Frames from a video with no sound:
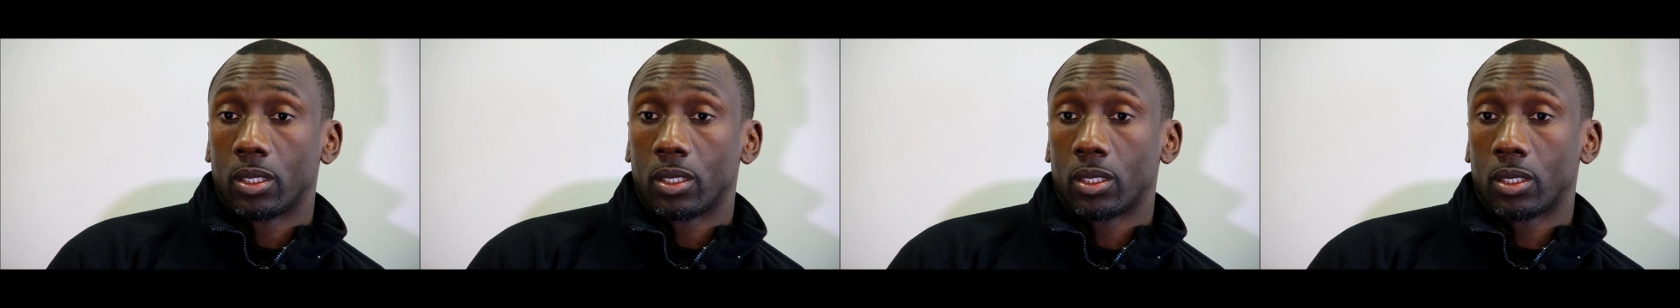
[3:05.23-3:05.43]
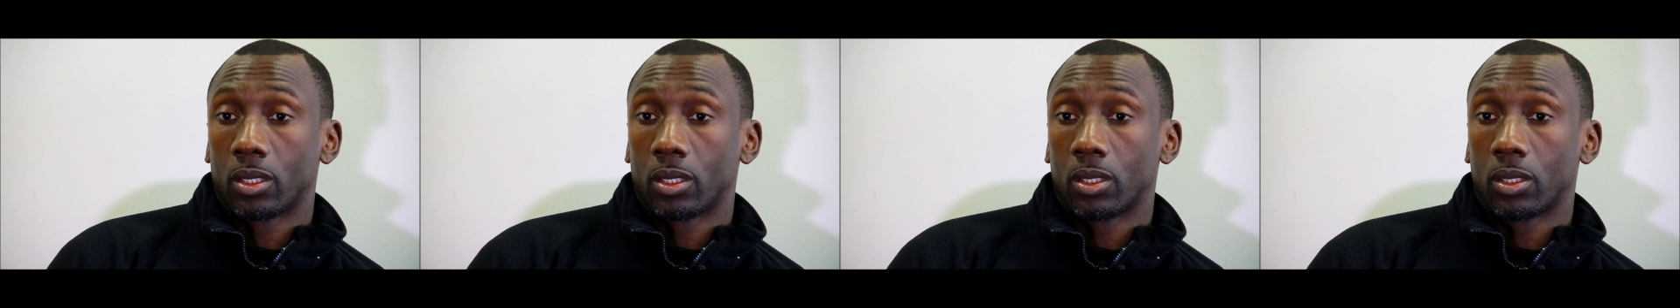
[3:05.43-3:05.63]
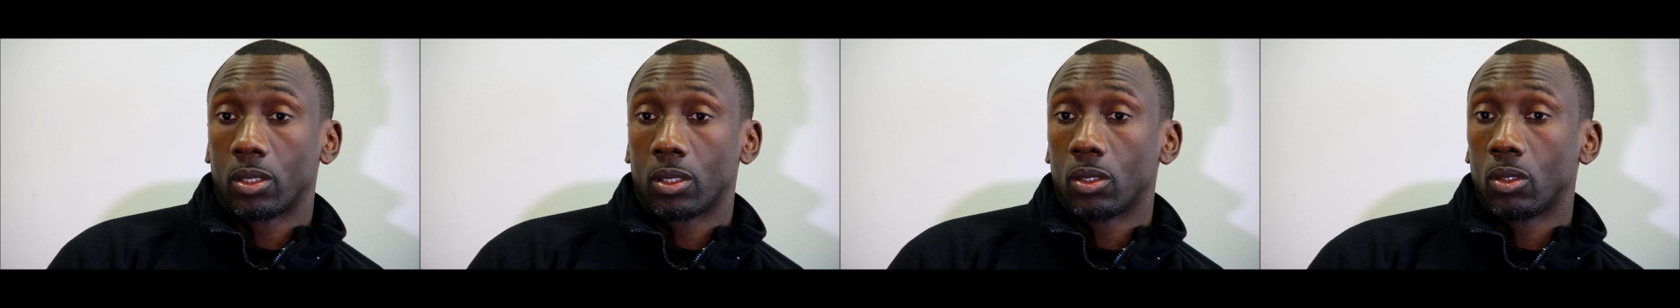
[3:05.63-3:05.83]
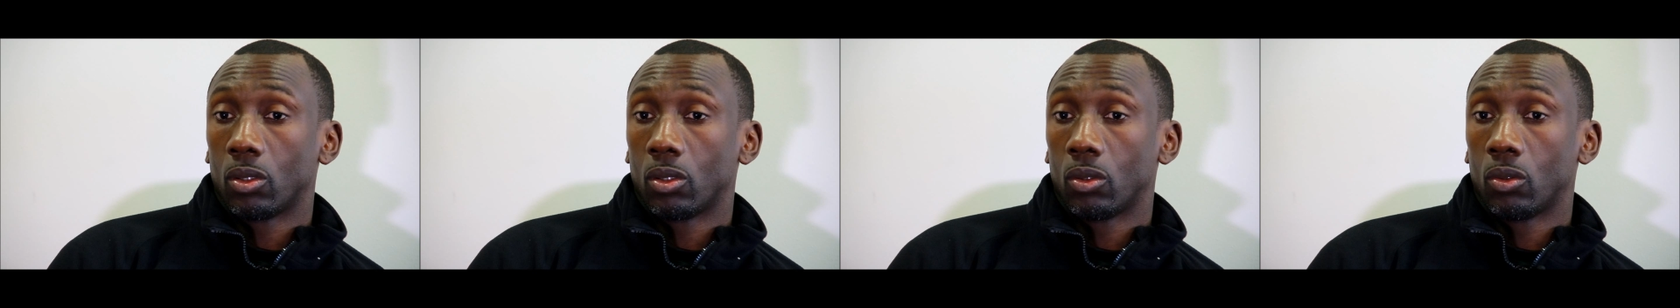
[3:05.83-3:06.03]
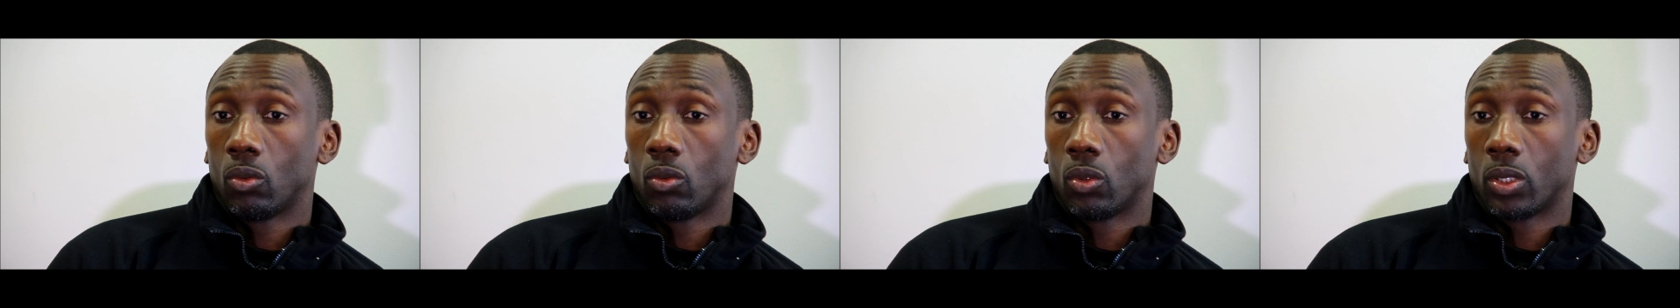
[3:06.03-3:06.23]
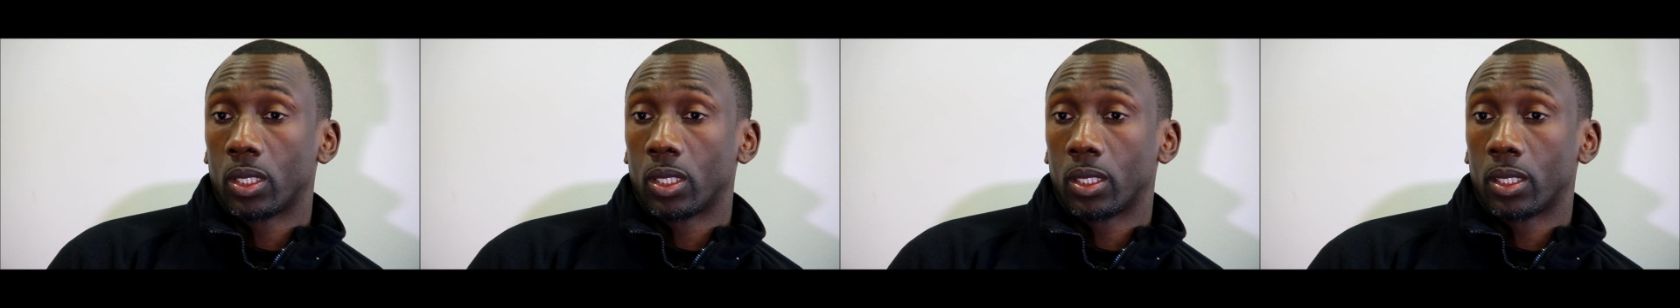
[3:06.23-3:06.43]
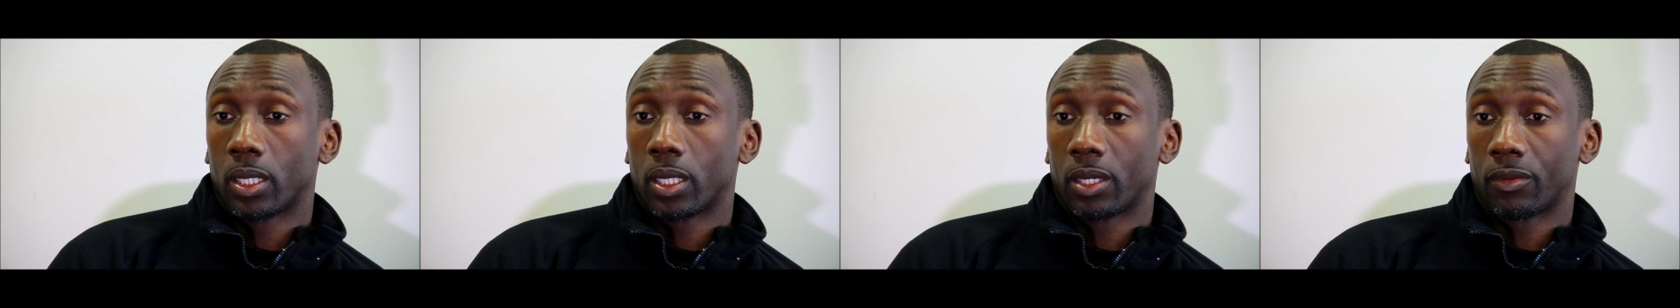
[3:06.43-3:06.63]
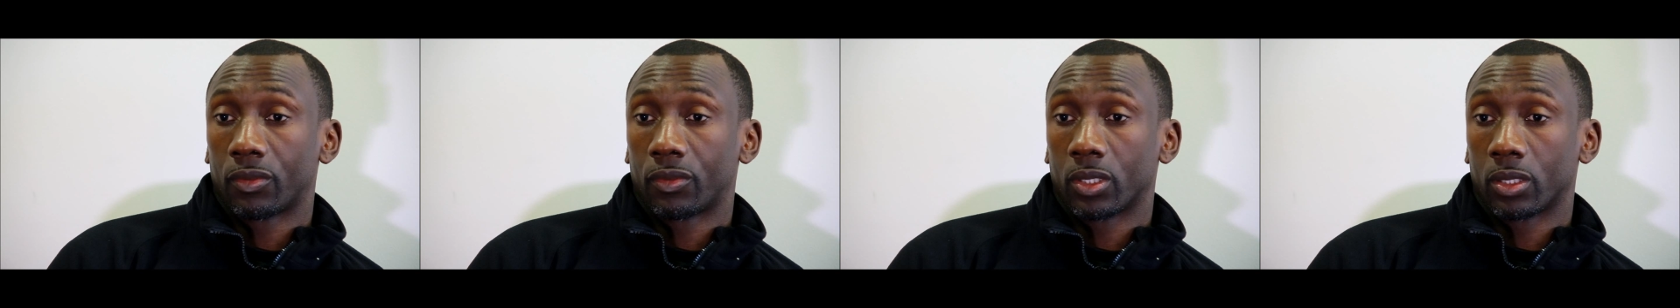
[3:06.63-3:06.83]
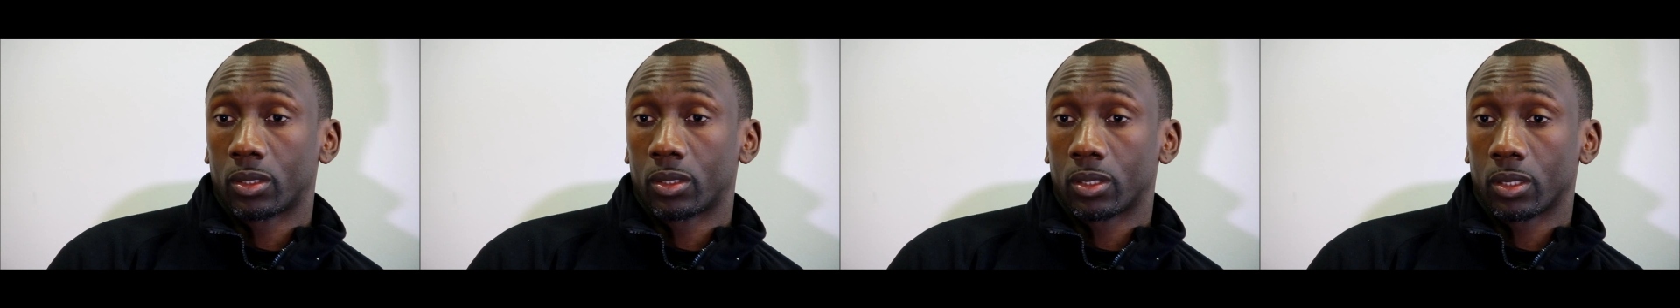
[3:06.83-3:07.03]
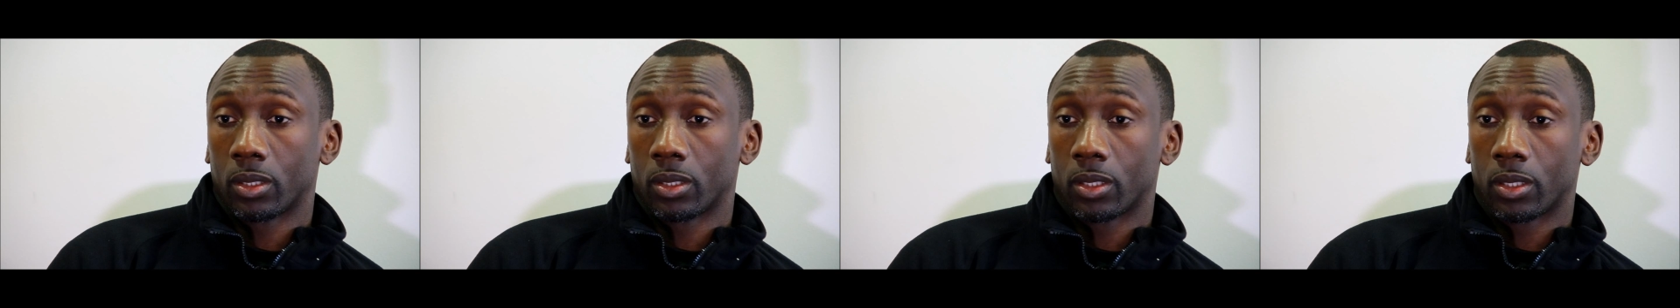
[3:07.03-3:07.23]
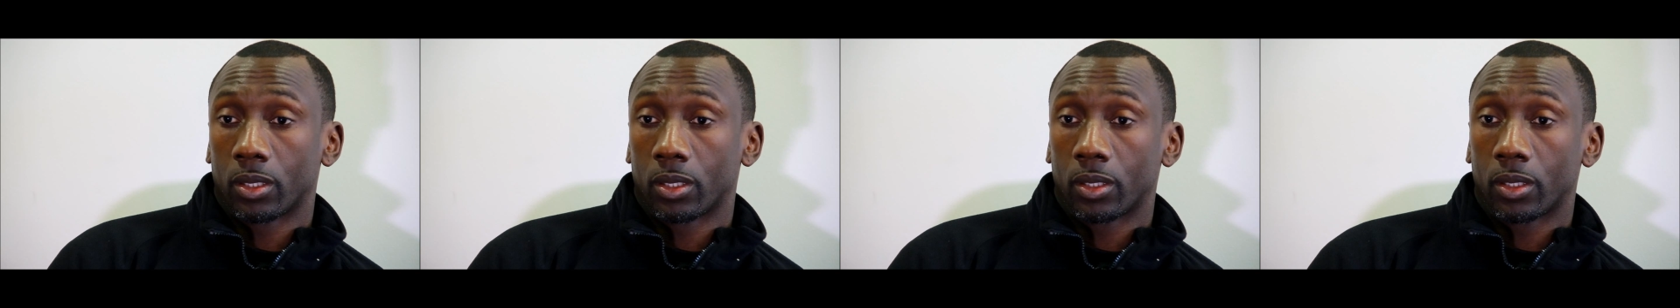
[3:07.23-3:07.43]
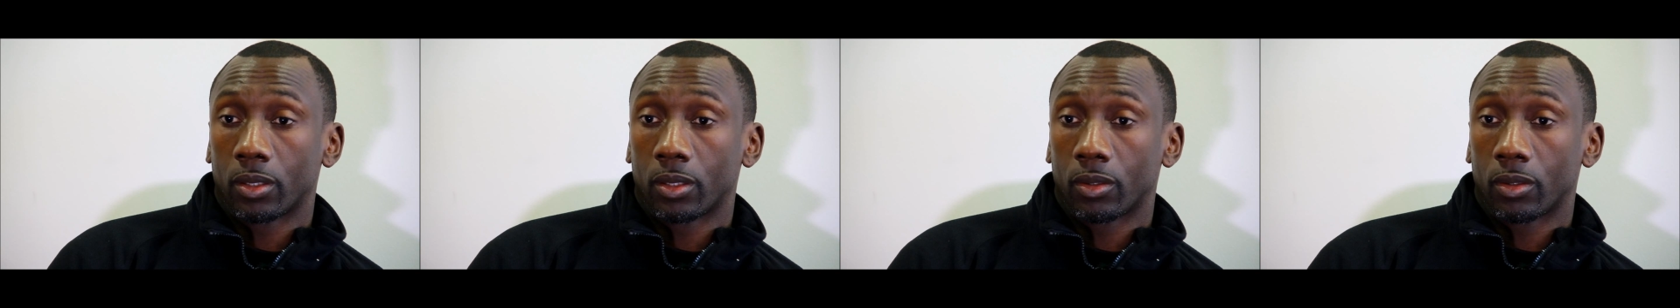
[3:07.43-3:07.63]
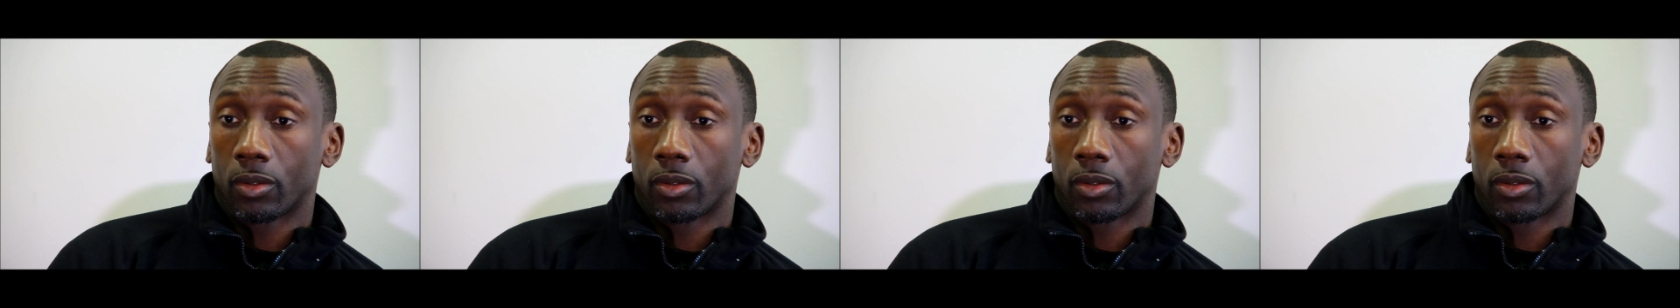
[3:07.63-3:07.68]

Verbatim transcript: uh, who uh, have got uh,